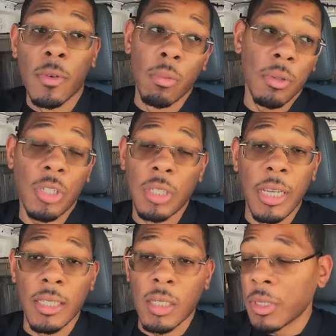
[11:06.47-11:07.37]
hopefully she's
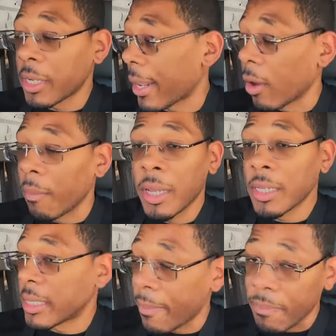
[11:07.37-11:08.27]
got someone there to help me
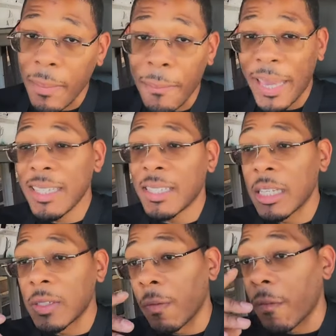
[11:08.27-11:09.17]
because that the base
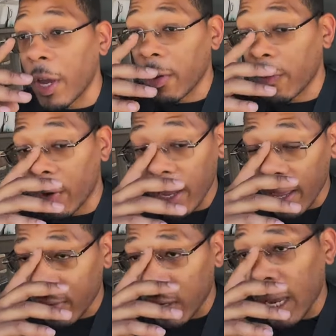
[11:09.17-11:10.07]
is very very heavy